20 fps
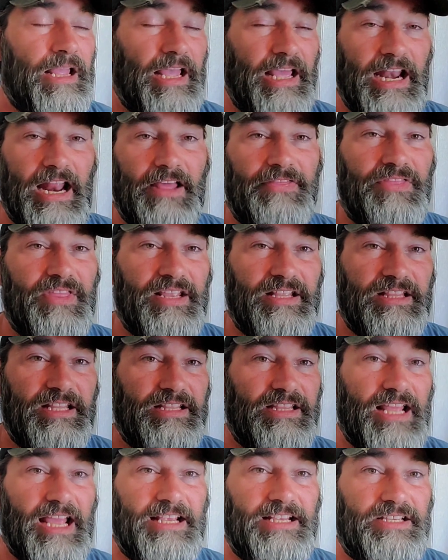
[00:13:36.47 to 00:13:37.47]
And I think
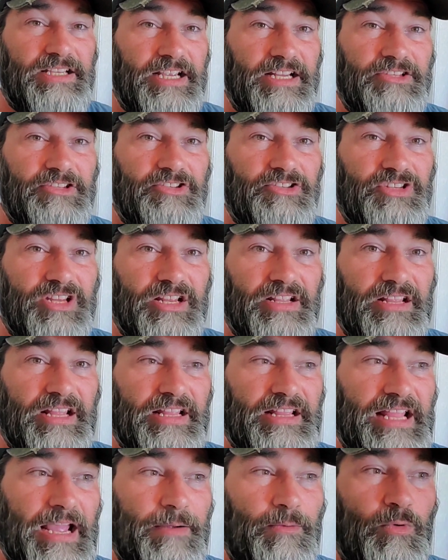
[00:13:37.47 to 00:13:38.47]
that that's interesting,
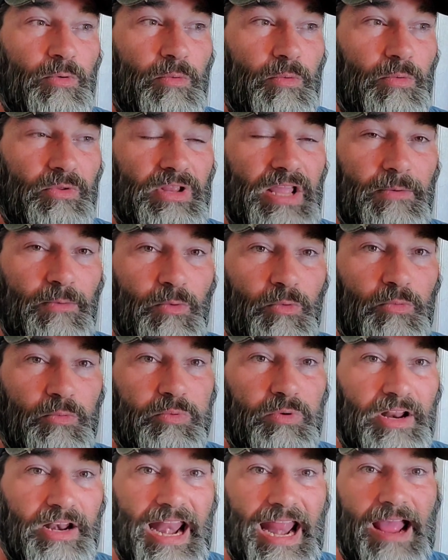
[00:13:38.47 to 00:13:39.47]
that they will
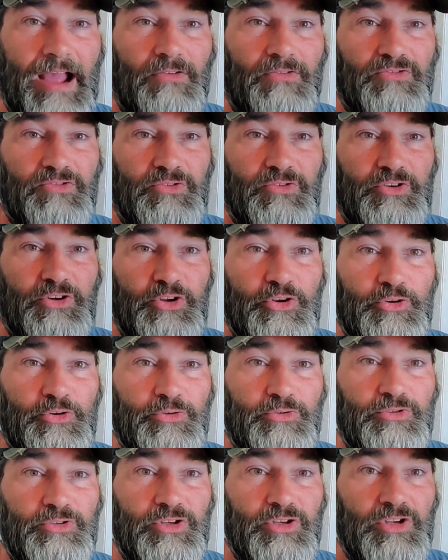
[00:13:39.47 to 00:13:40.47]
announce on the
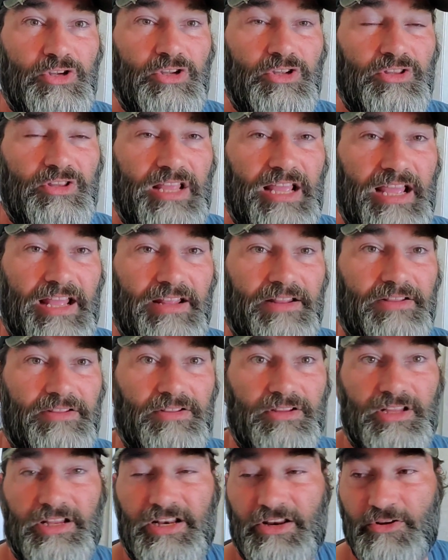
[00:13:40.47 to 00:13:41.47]
news that
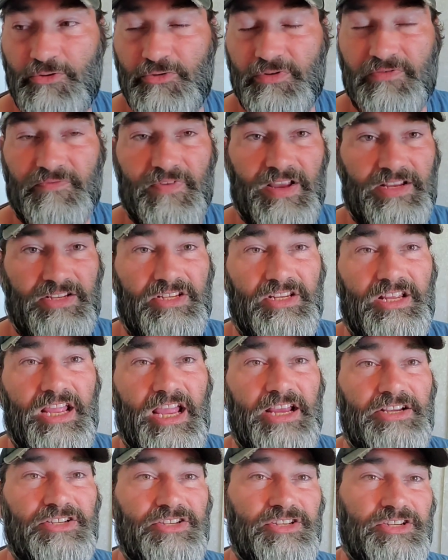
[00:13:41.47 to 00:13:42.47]
the new
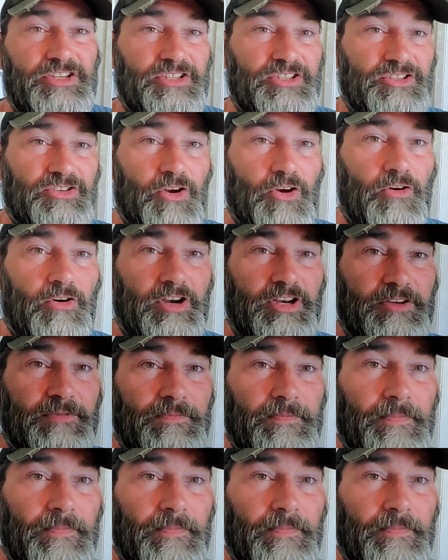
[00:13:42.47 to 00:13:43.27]
investigation has started